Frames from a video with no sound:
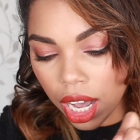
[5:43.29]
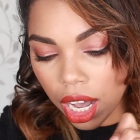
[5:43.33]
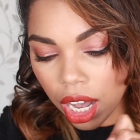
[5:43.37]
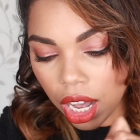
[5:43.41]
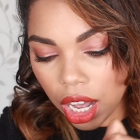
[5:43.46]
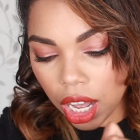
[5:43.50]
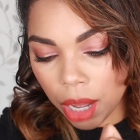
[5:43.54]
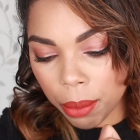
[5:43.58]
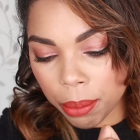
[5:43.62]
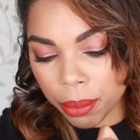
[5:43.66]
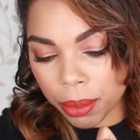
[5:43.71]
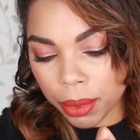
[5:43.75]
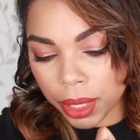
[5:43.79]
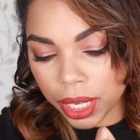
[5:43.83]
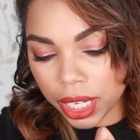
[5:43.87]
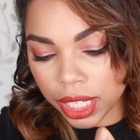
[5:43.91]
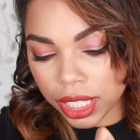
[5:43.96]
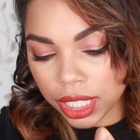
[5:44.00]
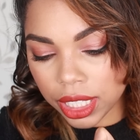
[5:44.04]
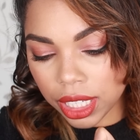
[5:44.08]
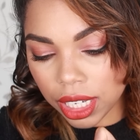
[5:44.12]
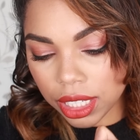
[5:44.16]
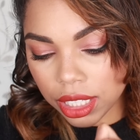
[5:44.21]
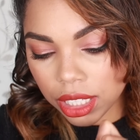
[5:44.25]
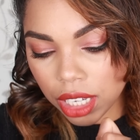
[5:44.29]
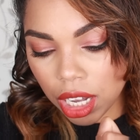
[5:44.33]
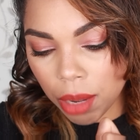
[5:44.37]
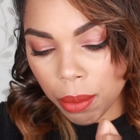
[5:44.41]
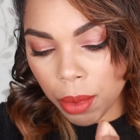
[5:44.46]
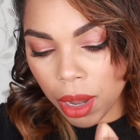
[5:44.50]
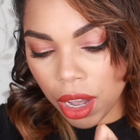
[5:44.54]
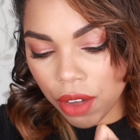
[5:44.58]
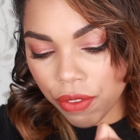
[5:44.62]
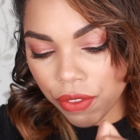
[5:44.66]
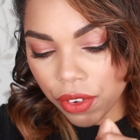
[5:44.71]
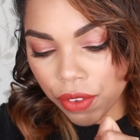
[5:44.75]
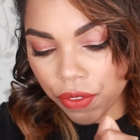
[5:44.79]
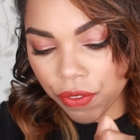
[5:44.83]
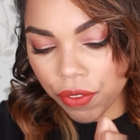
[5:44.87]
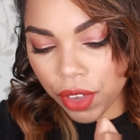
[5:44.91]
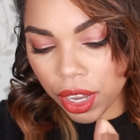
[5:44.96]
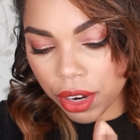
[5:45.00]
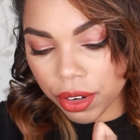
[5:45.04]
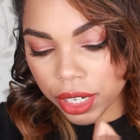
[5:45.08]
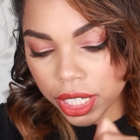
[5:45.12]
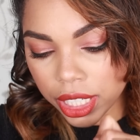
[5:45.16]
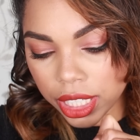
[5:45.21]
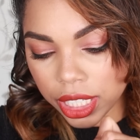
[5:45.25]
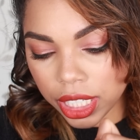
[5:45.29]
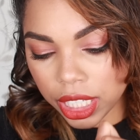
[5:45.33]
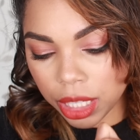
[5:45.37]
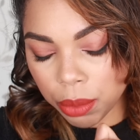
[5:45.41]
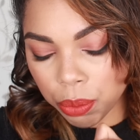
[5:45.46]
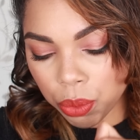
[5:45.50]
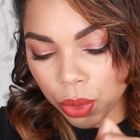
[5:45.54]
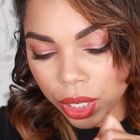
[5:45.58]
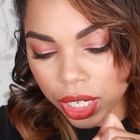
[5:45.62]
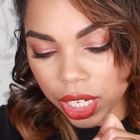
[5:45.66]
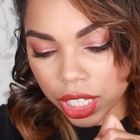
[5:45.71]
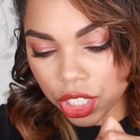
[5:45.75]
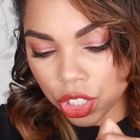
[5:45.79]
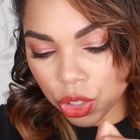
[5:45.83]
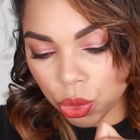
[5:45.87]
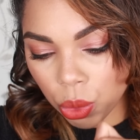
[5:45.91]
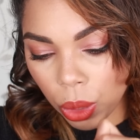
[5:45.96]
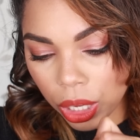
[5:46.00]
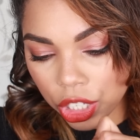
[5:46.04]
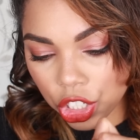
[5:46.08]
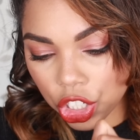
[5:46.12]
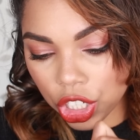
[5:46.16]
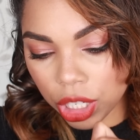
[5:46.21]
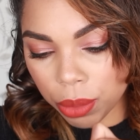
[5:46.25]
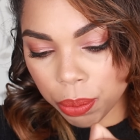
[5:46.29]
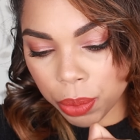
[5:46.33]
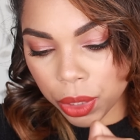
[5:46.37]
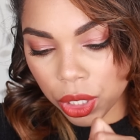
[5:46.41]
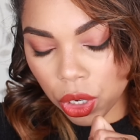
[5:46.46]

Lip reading: It does come off very deep when I swatch it,